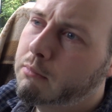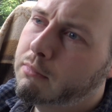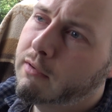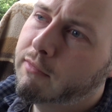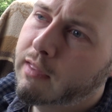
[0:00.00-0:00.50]

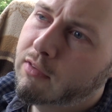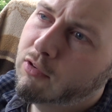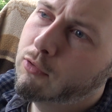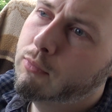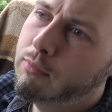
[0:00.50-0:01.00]
But if there's
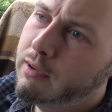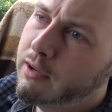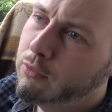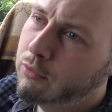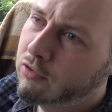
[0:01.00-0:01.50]
your
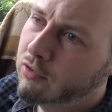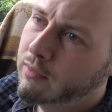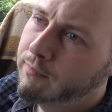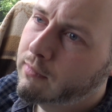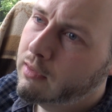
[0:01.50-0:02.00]
wheels
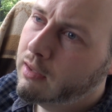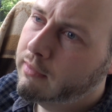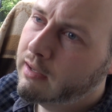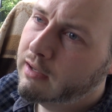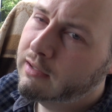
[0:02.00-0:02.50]

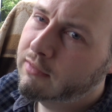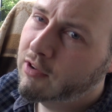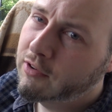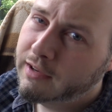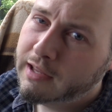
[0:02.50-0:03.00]
and then a
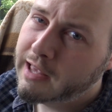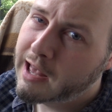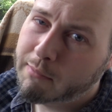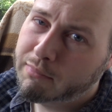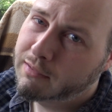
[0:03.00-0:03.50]
tiny
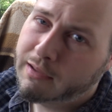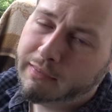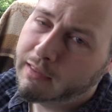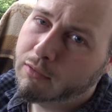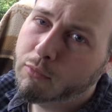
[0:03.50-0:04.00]
gap
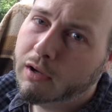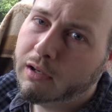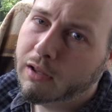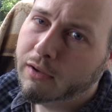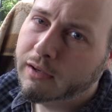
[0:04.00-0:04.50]
and then the white
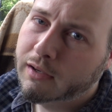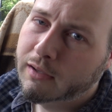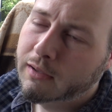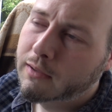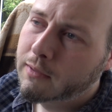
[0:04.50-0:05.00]
line,
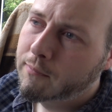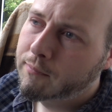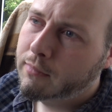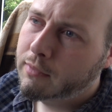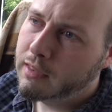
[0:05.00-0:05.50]

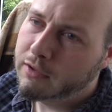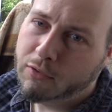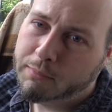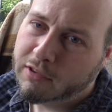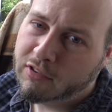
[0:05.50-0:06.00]
then
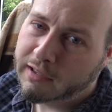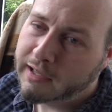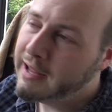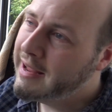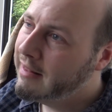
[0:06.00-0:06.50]
you're
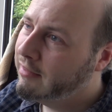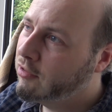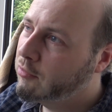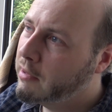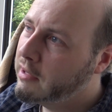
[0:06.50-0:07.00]
basically in the
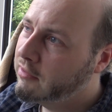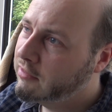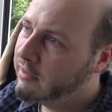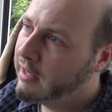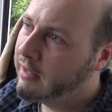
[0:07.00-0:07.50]

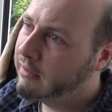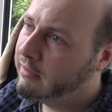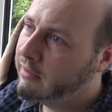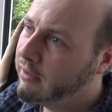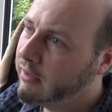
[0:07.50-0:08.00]
space,
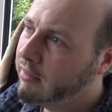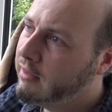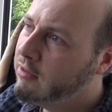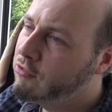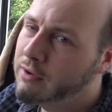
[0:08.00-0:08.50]
and like
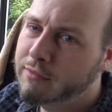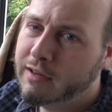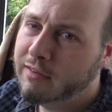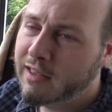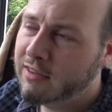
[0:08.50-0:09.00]
the
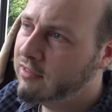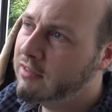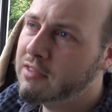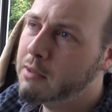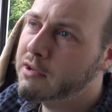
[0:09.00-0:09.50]
driving test
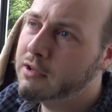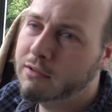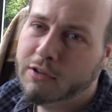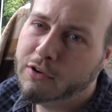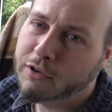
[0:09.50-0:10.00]
examiner
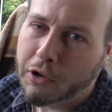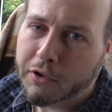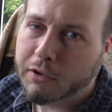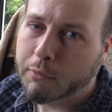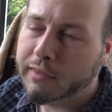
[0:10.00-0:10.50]
can't
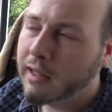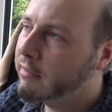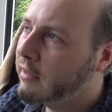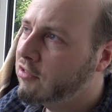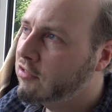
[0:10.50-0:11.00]
argue with
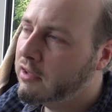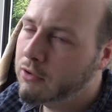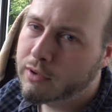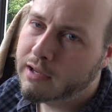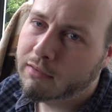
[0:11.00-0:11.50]
that. They'd say
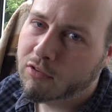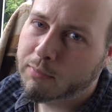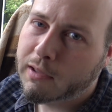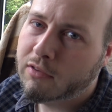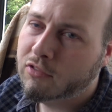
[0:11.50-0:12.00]
you're in the
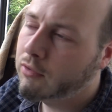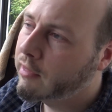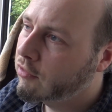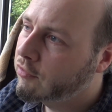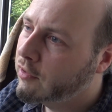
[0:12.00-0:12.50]
space, so
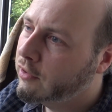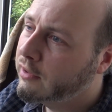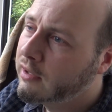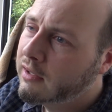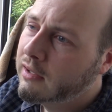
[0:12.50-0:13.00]
that's fine.